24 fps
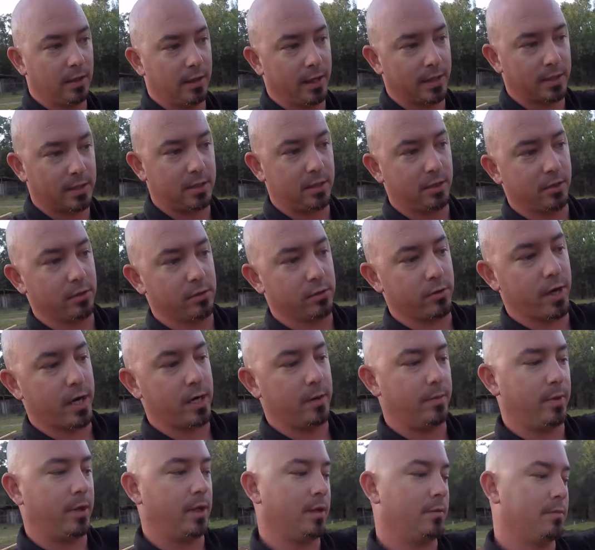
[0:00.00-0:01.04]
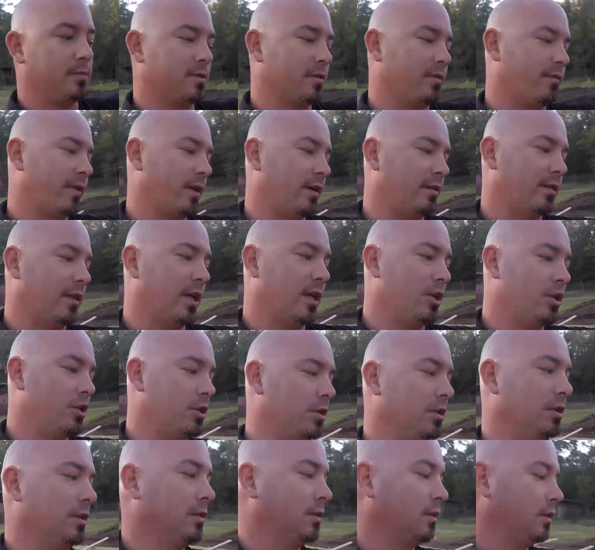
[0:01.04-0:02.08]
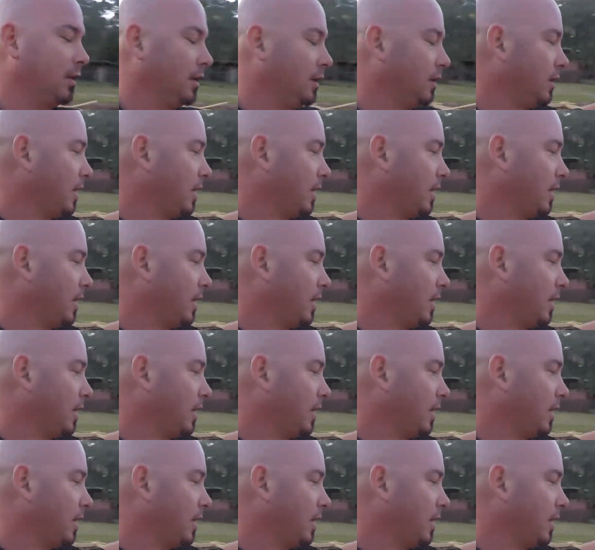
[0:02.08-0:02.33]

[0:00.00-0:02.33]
exterior grade beams, the foundation,